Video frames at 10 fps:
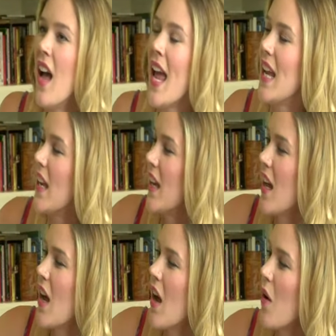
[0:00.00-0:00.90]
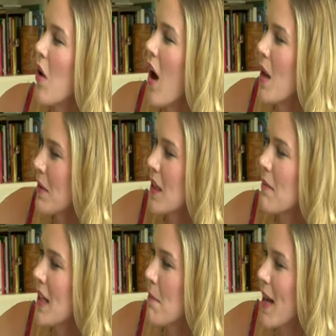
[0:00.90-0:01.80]
hey, I'm going to
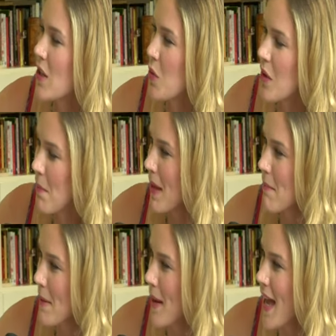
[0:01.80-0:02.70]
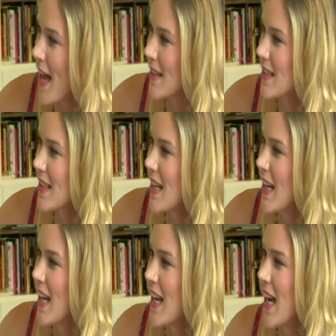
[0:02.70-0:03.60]
make a band. Do you want to be in my band?
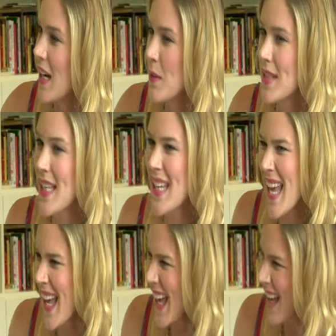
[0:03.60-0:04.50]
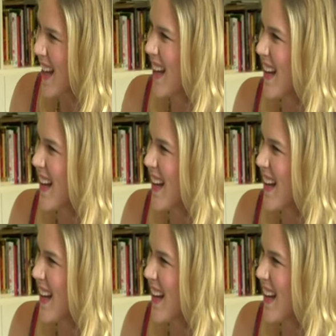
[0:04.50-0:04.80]
And I was like, yeah.